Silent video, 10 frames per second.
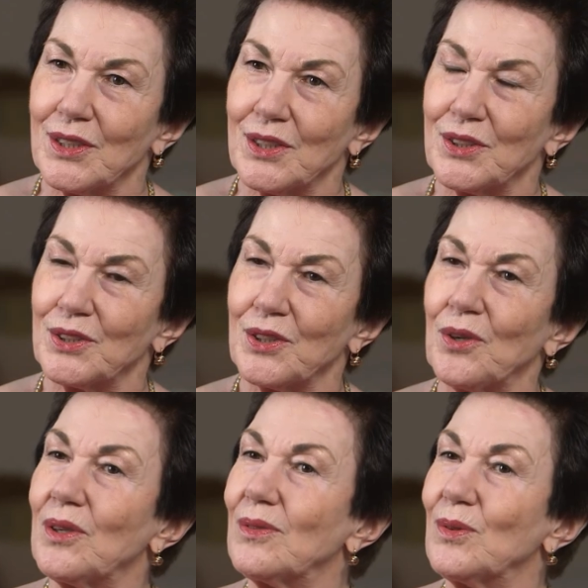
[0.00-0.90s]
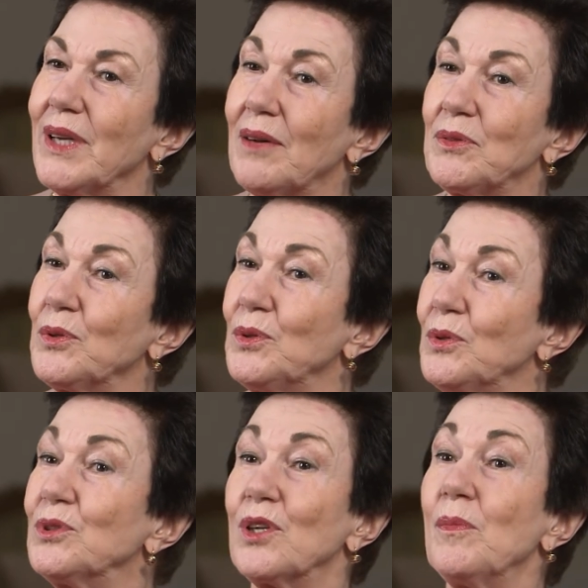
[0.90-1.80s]
So we have to do
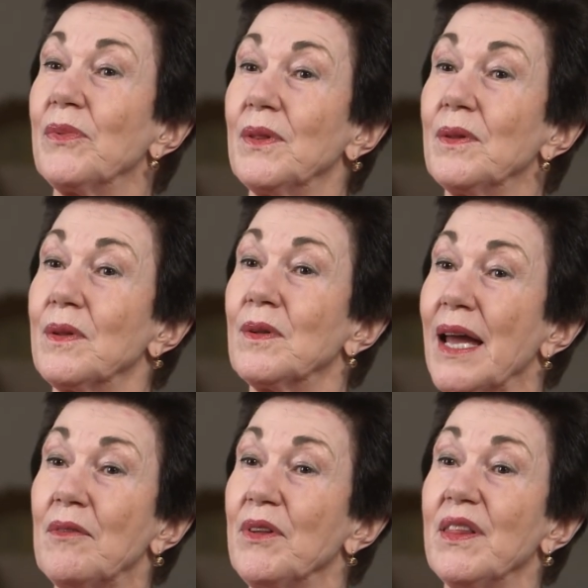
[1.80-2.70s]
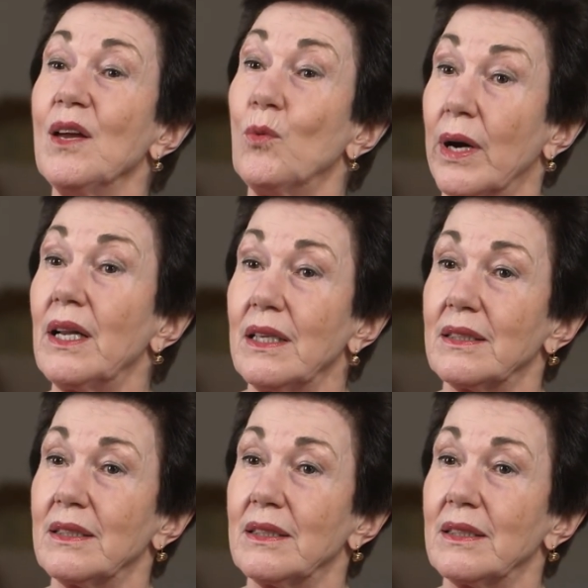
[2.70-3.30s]
everything well